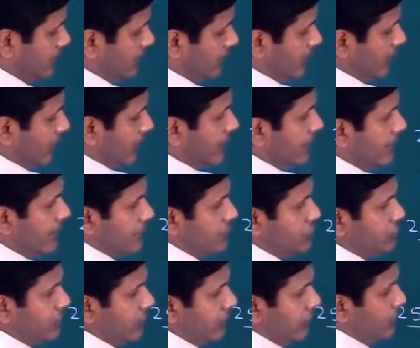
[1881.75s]
and that
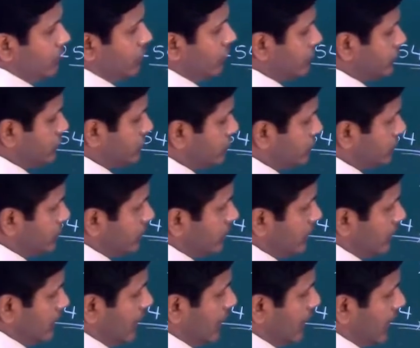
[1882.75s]
should equal to
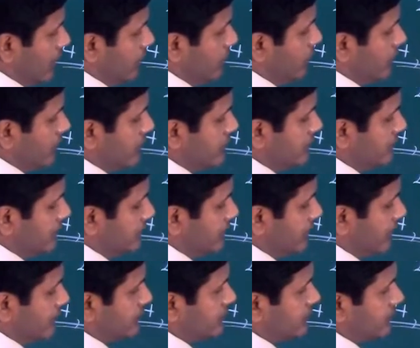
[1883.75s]

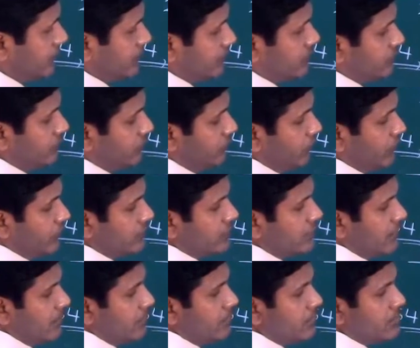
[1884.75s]
106. First
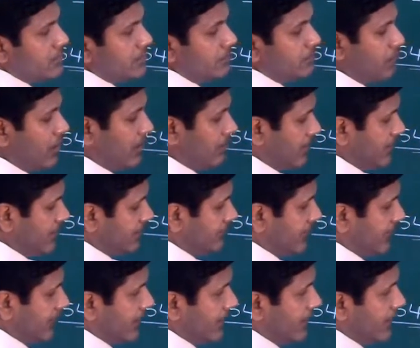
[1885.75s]
number, subtract by the
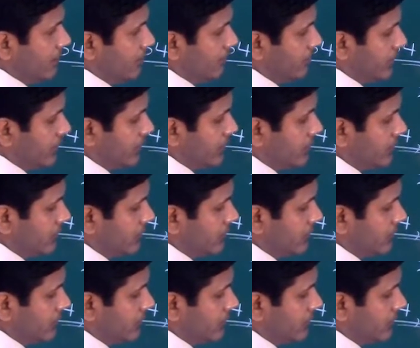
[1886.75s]
second number,